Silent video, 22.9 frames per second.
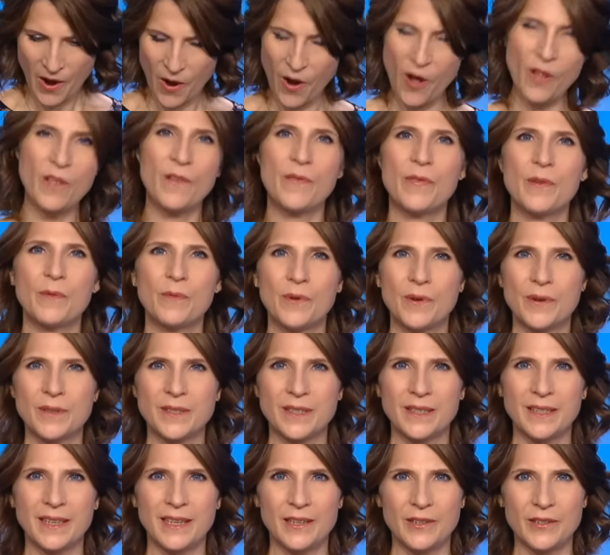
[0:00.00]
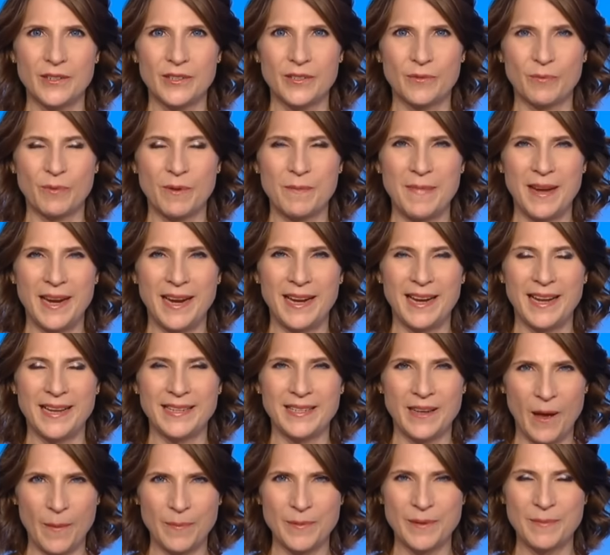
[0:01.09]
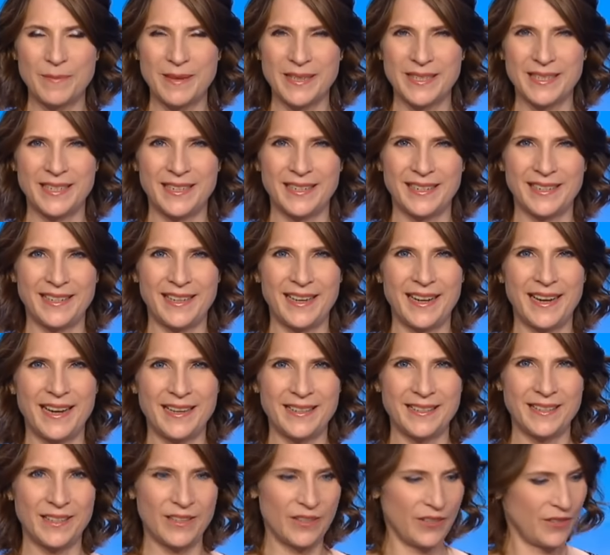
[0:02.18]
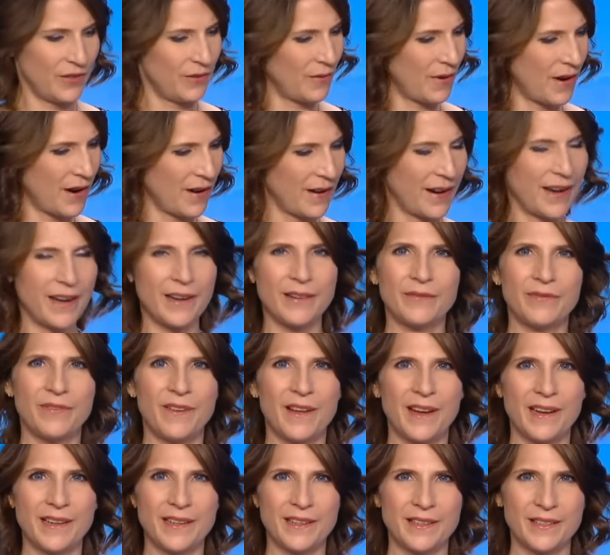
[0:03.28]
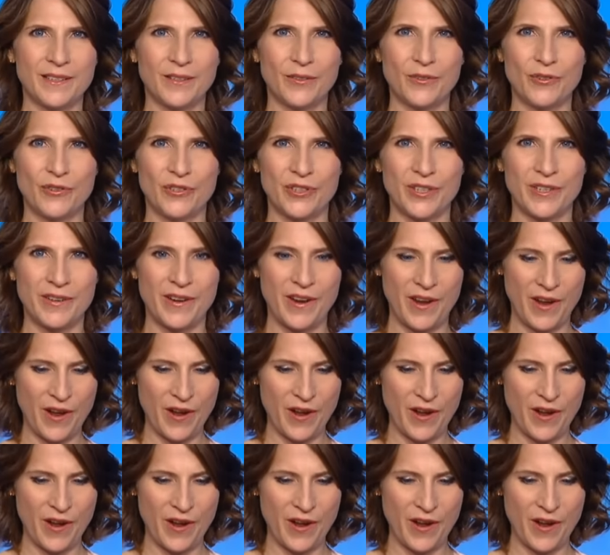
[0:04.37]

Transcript: all of the world's leaders remain as optimistic as you are and find a solution